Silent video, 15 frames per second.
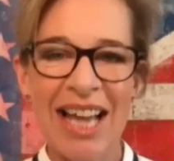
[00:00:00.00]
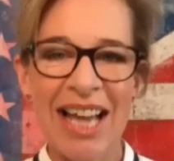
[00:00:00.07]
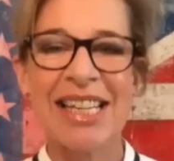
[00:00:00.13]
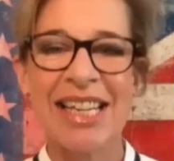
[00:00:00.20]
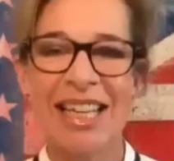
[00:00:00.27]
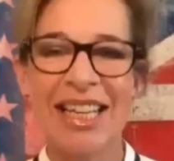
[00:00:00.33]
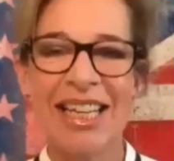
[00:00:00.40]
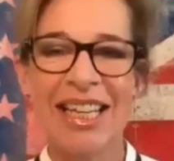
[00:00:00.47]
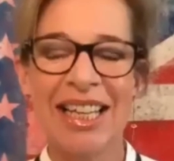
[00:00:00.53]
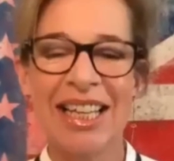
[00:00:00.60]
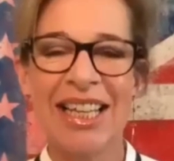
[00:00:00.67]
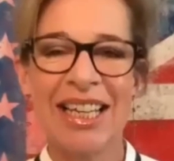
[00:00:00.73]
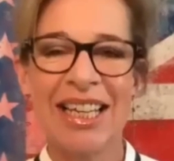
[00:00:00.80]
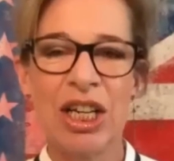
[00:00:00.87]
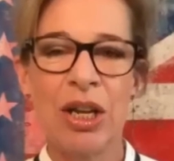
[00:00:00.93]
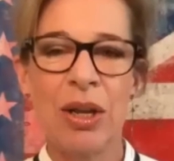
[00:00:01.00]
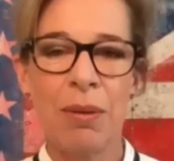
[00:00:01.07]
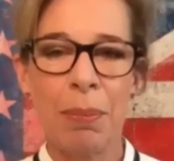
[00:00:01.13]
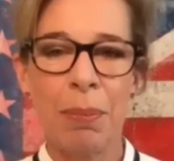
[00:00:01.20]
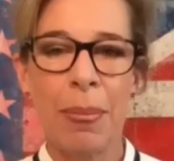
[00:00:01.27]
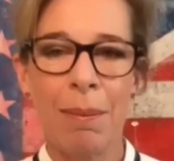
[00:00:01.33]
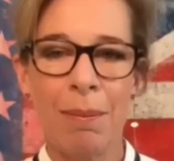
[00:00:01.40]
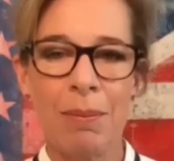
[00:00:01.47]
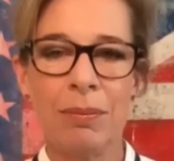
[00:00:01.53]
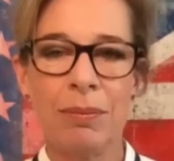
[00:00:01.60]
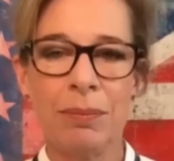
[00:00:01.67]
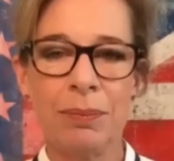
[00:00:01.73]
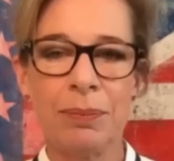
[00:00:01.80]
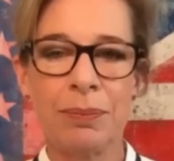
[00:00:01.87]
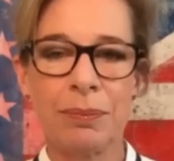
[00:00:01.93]
In UK, they've closed
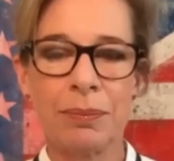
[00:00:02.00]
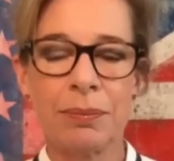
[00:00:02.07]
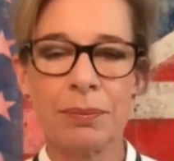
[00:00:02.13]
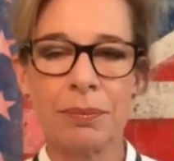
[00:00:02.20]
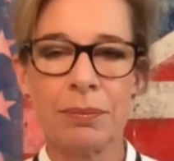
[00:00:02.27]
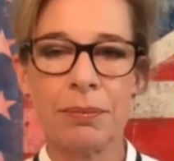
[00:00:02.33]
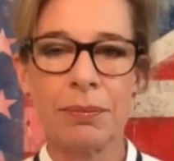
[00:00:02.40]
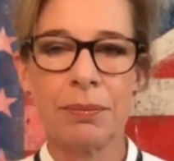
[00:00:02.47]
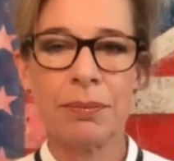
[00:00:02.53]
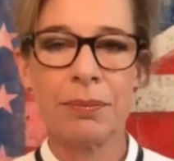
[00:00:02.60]
down Leicester.